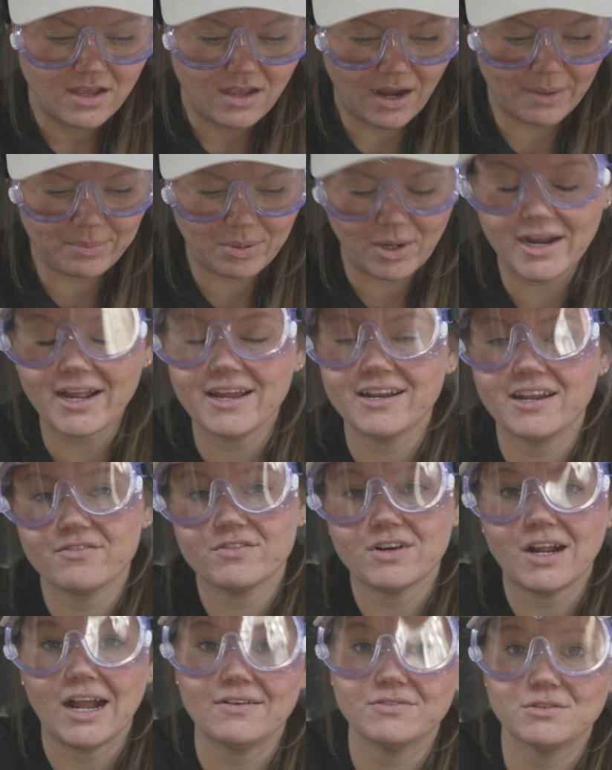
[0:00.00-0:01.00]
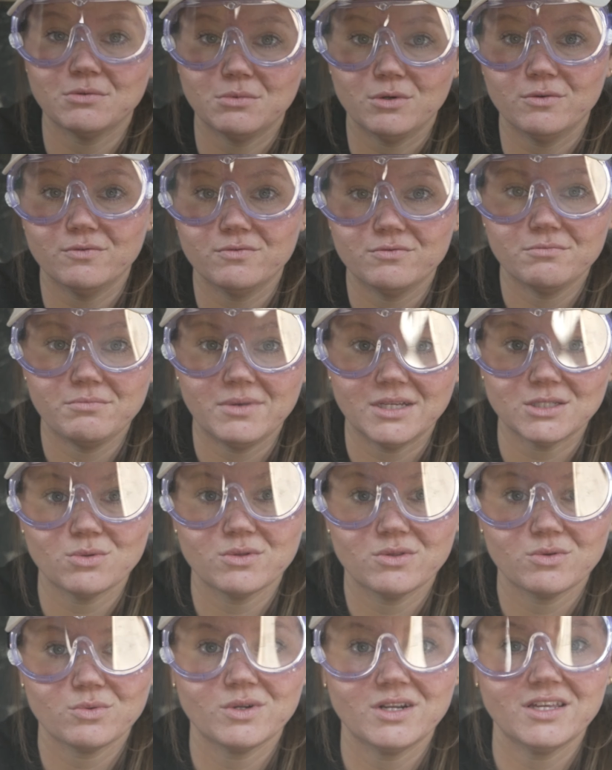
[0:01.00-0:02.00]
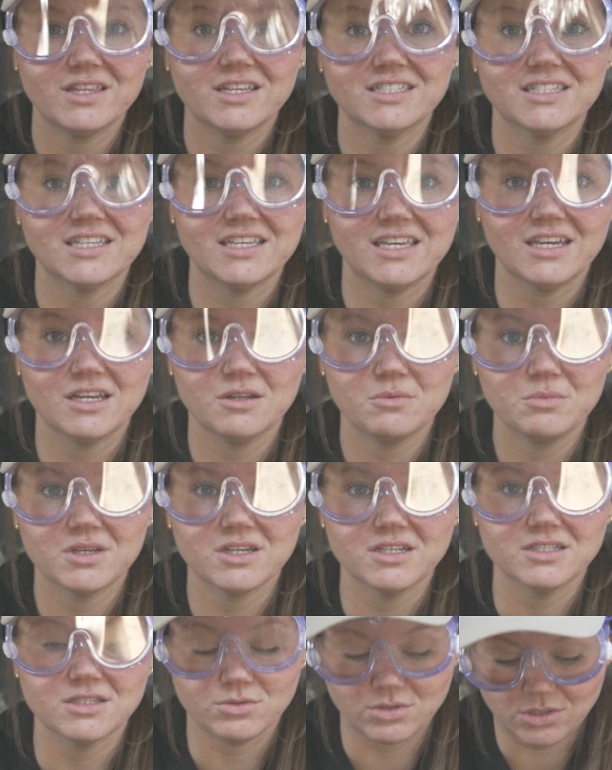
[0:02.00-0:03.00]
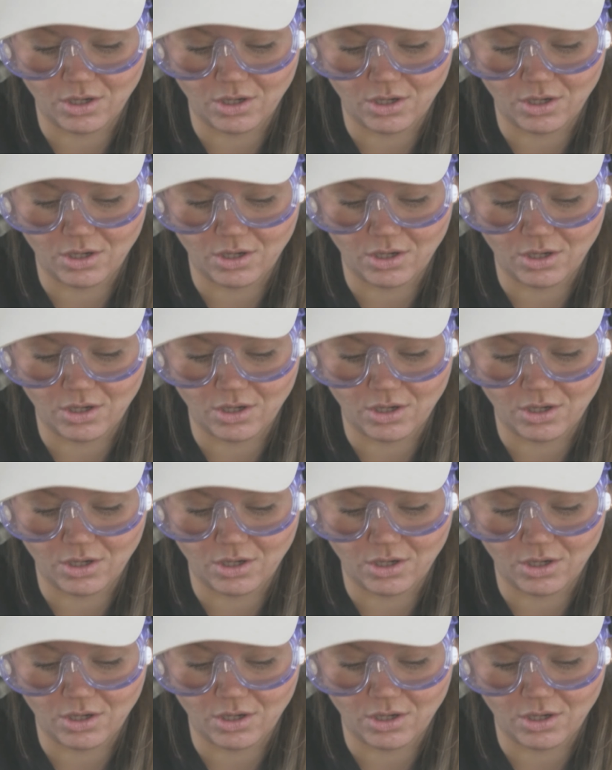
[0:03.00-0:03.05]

I pray I never have to mess with one of these again because it was